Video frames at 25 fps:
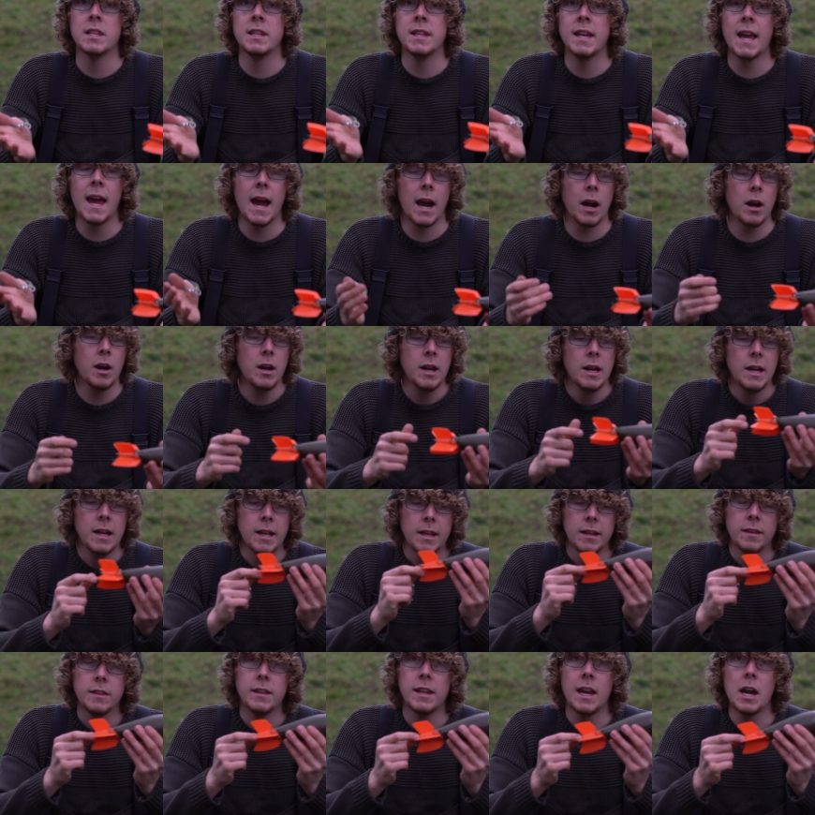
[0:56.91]
in the
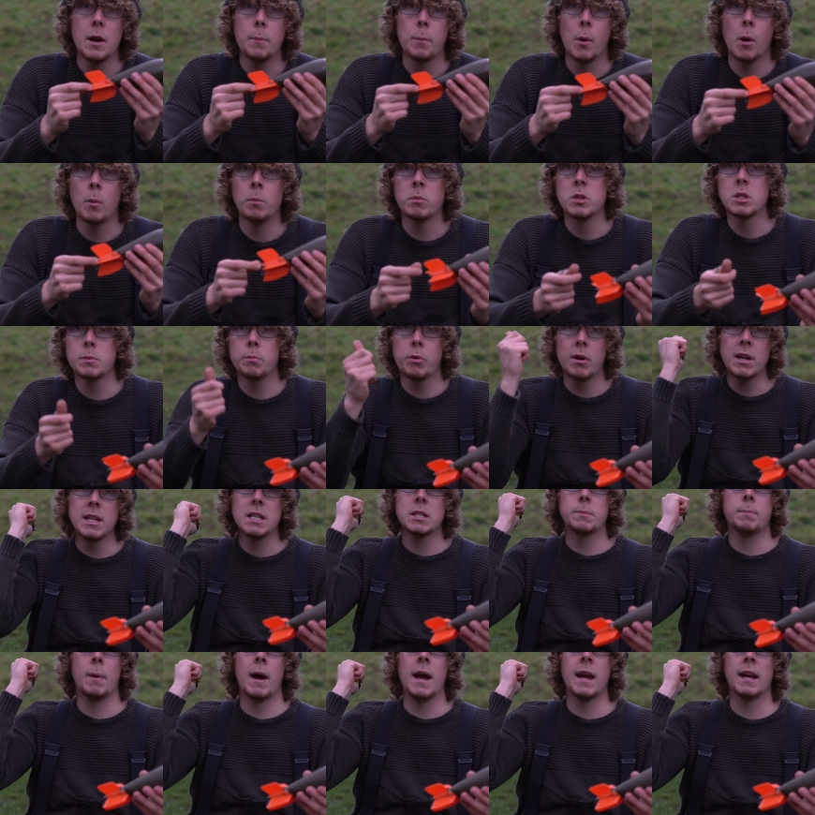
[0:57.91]
air bomb
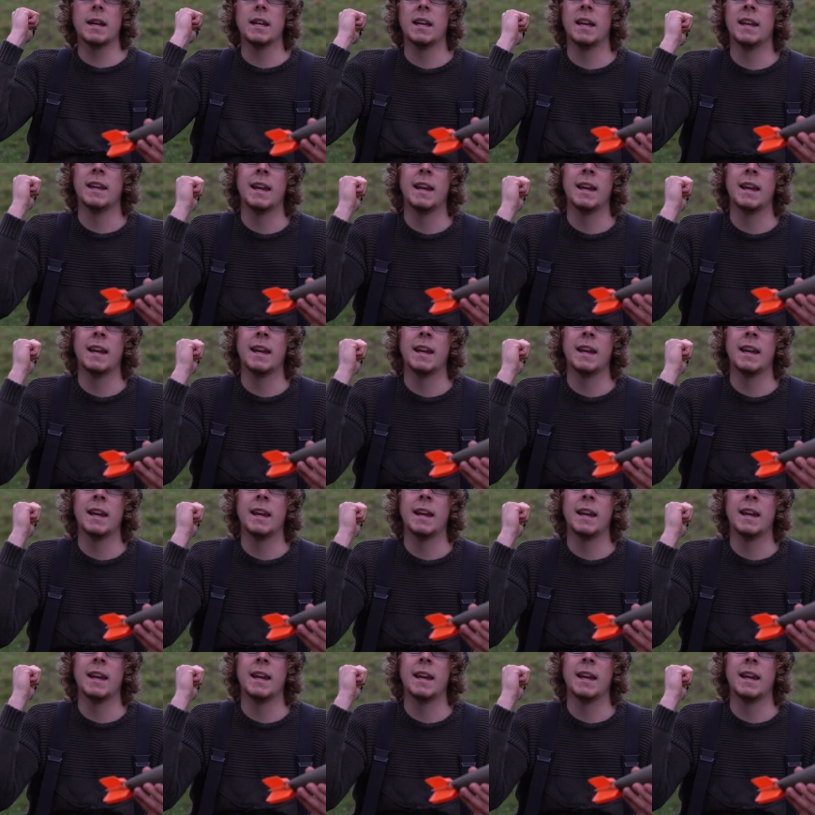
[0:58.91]
springs back